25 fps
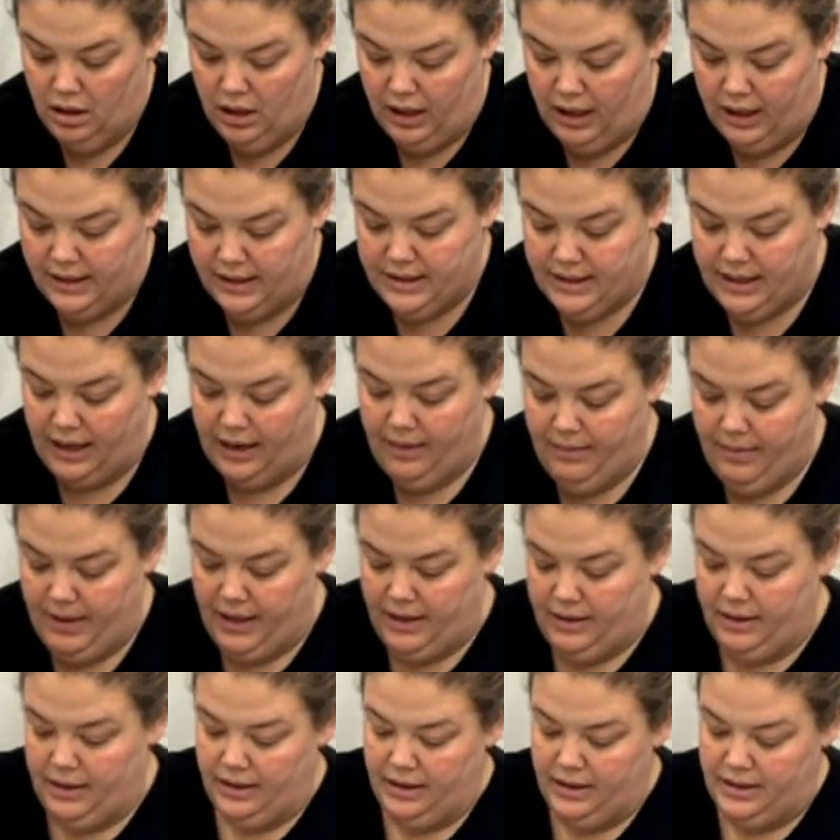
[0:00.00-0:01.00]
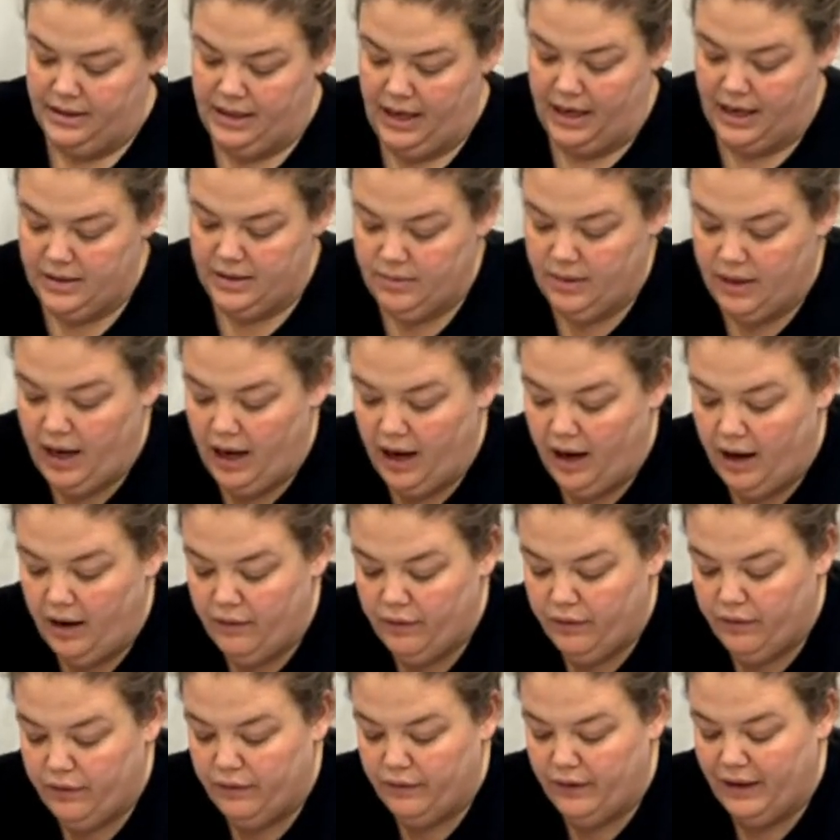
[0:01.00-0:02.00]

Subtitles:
excitement that these guys would have.